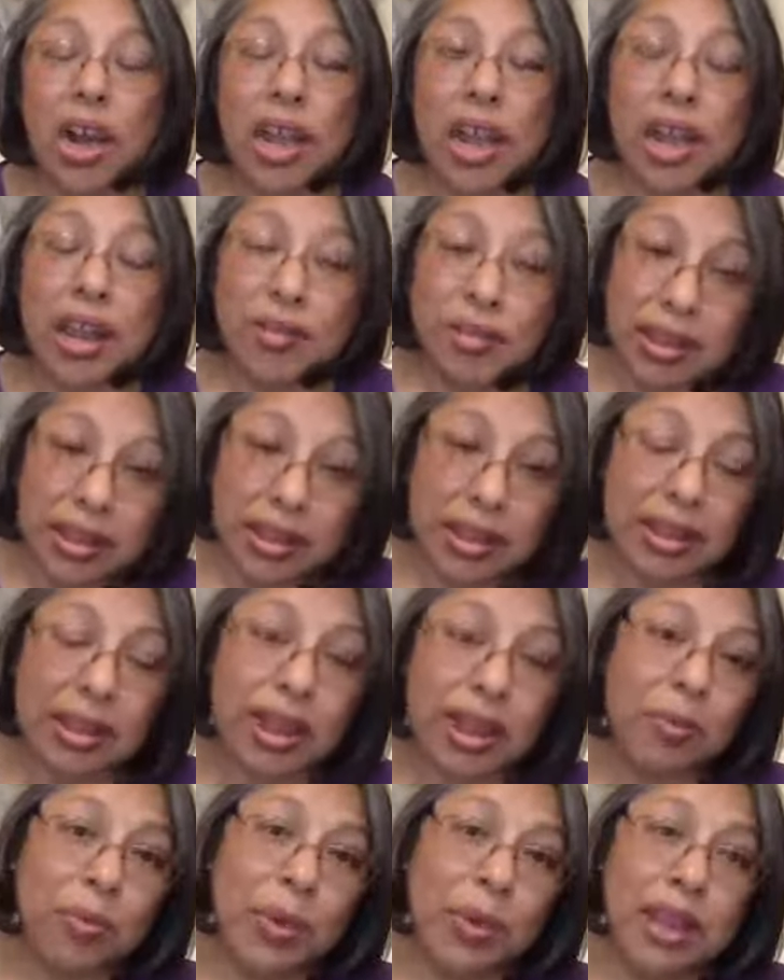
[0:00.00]
Everything
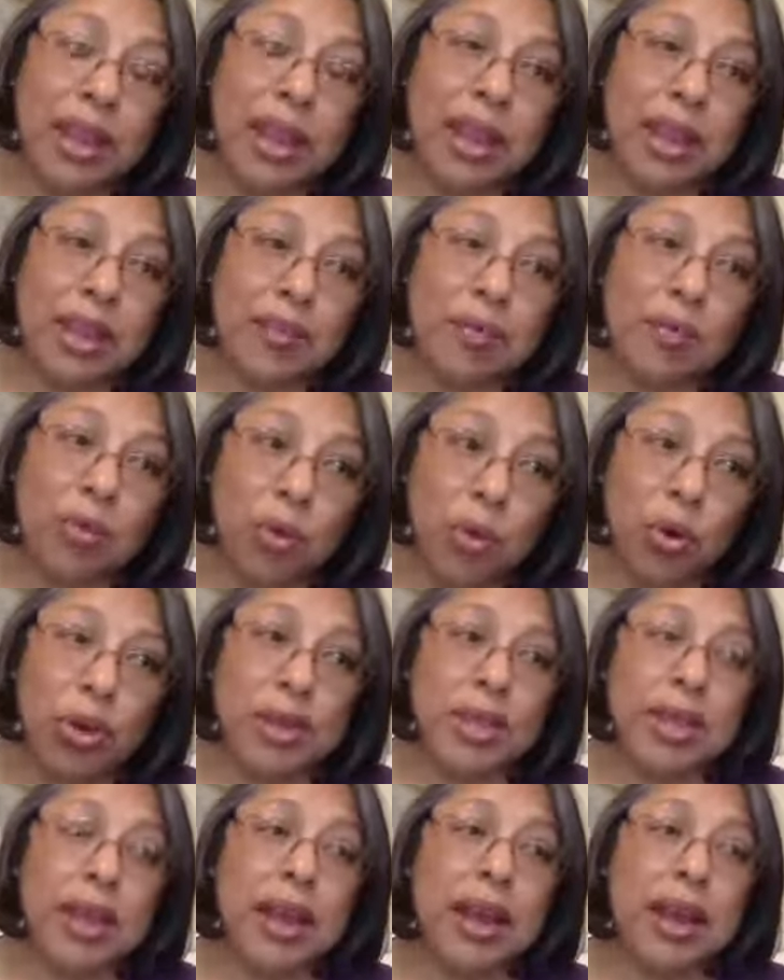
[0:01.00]
that we have
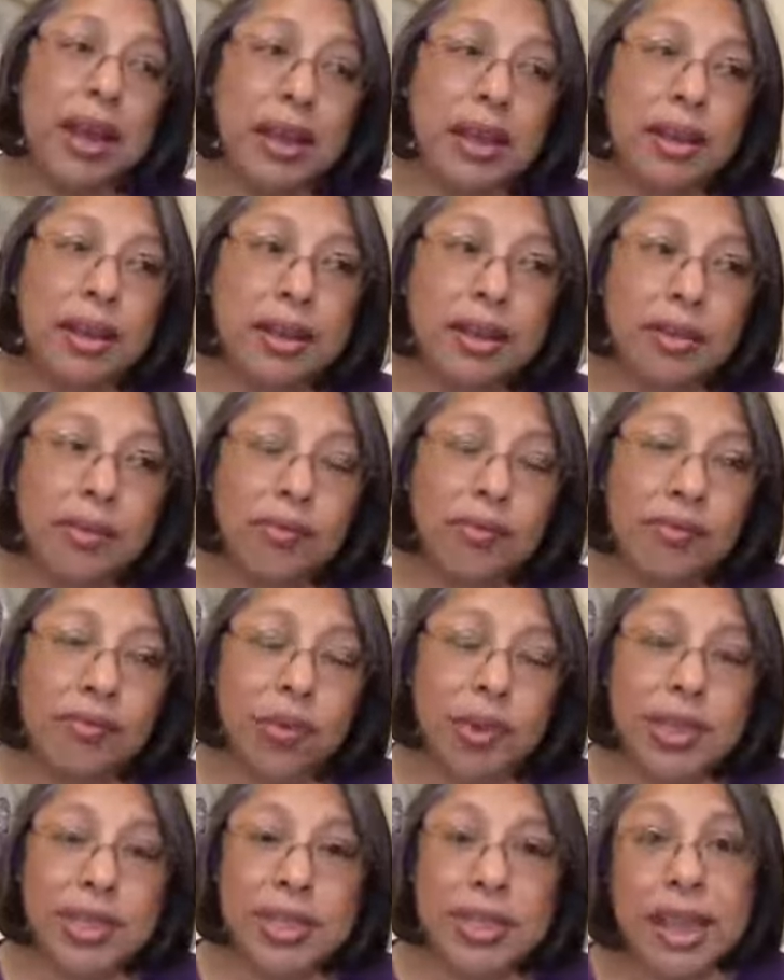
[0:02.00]
worked on
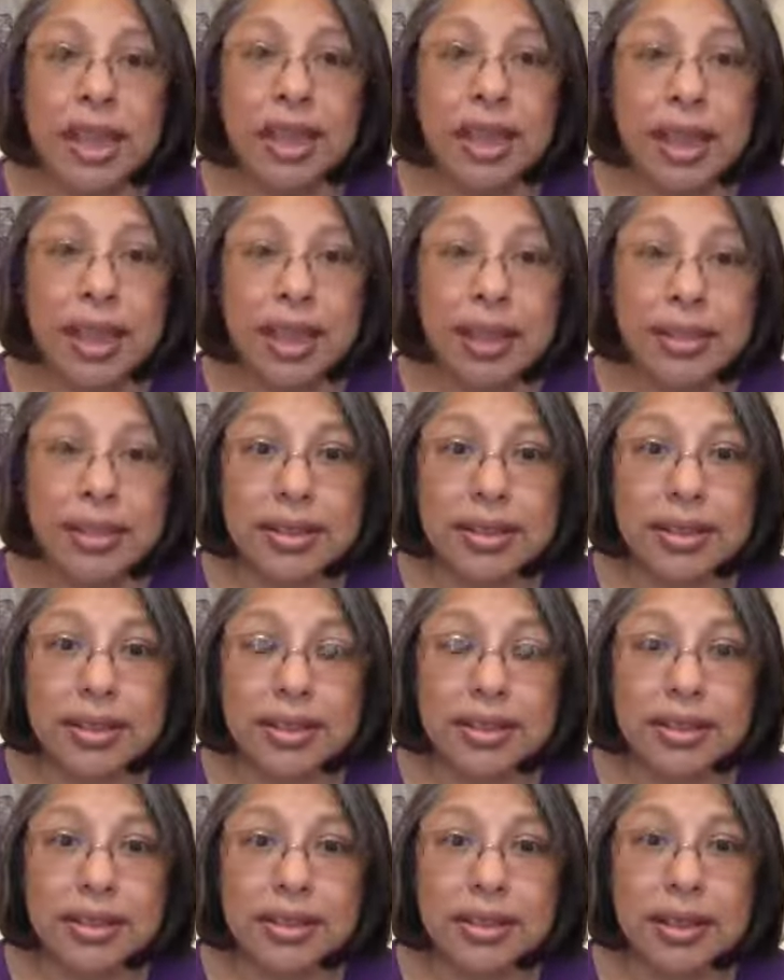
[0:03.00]
for decades,
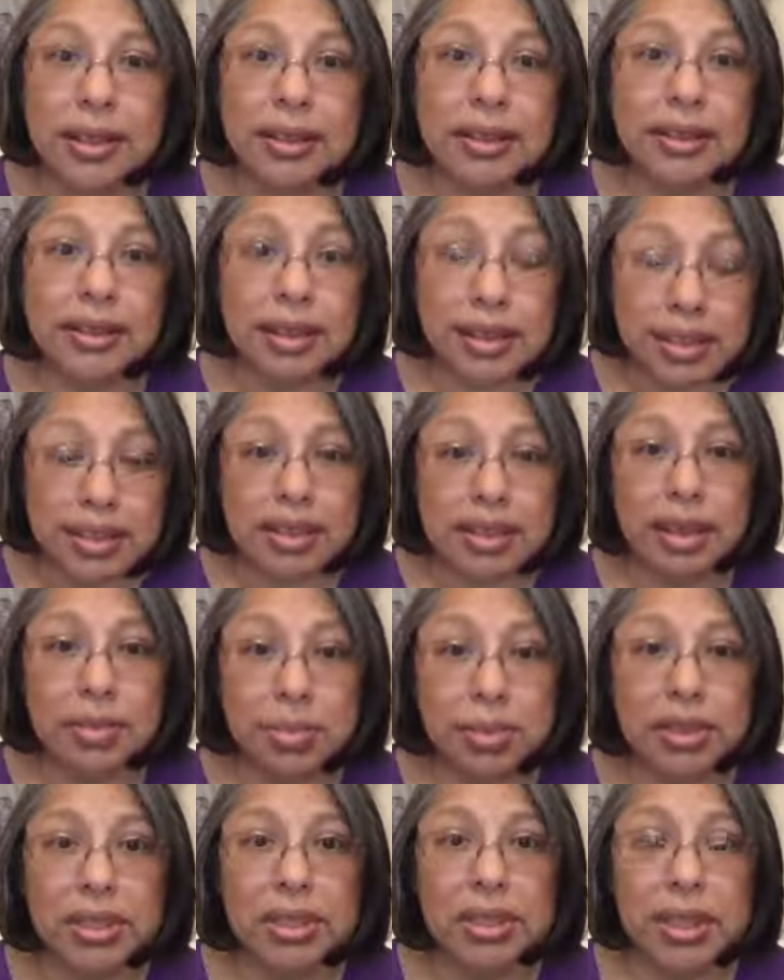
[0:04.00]
at least a
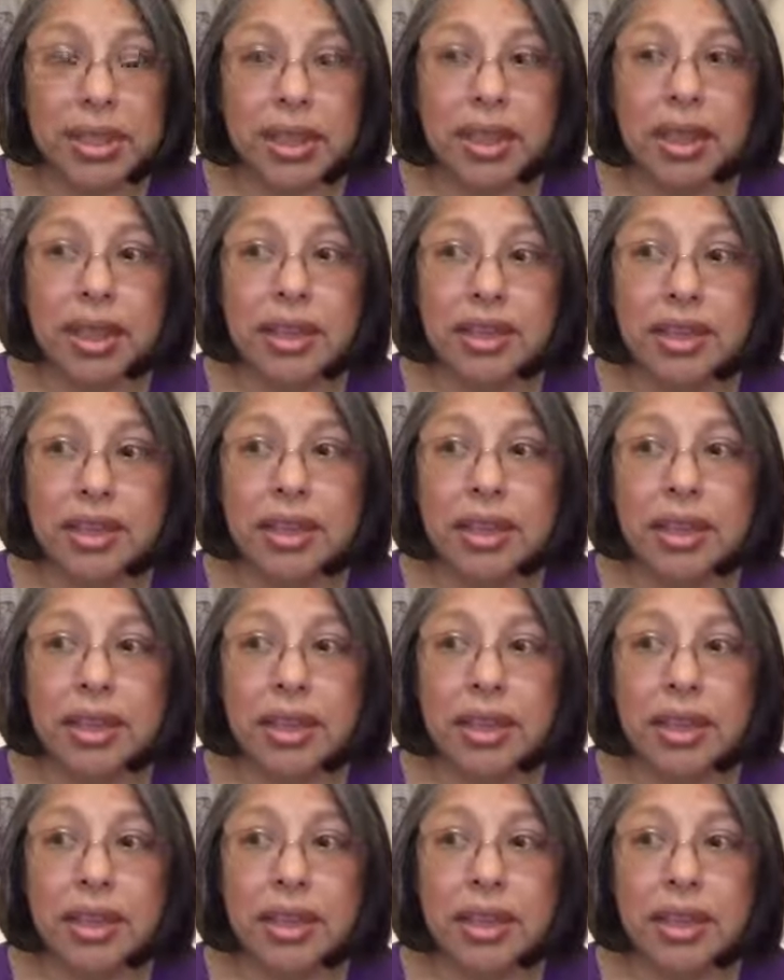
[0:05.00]
couple of decades.